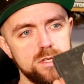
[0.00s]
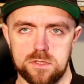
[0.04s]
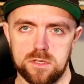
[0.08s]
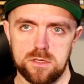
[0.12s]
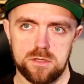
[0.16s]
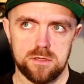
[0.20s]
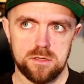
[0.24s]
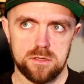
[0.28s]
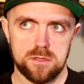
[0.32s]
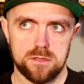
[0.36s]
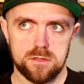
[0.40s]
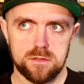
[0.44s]

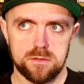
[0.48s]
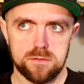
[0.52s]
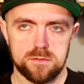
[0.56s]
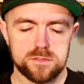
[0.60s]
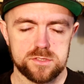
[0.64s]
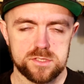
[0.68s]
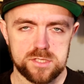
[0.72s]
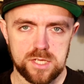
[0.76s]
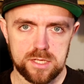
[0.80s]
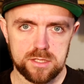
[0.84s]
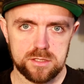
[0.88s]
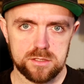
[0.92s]
the
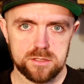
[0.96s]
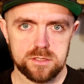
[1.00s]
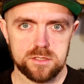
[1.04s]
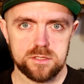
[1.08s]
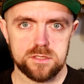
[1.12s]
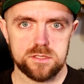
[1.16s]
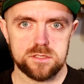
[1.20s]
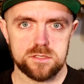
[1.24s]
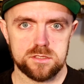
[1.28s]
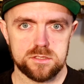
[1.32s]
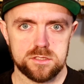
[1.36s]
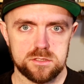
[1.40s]

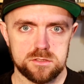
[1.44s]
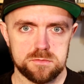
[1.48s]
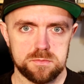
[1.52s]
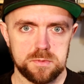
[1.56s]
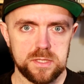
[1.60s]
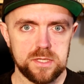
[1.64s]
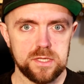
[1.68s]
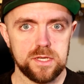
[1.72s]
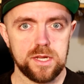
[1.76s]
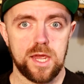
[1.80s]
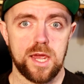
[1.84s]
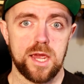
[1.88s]
standard
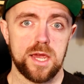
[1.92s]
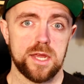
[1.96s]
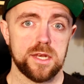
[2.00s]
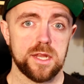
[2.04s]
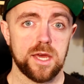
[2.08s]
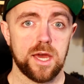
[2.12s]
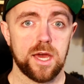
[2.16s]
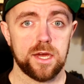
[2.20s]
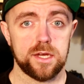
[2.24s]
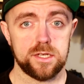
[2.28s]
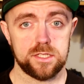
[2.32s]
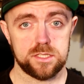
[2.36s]
speed
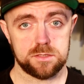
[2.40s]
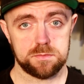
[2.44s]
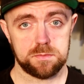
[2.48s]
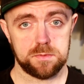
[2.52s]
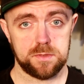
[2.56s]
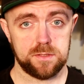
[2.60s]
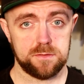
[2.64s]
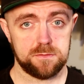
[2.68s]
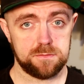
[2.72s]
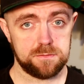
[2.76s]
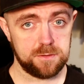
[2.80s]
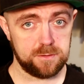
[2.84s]
and the high
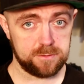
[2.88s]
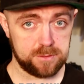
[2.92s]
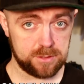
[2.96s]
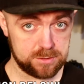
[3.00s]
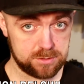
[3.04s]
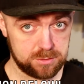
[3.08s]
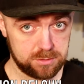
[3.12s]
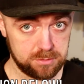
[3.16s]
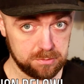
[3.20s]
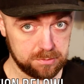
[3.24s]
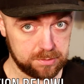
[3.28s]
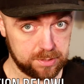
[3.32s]
speed
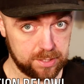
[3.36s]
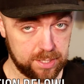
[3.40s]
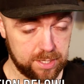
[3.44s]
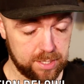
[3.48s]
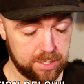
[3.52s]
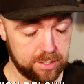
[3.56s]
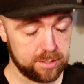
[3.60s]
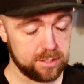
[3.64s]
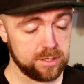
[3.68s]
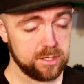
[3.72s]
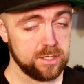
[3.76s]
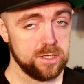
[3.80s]
52K.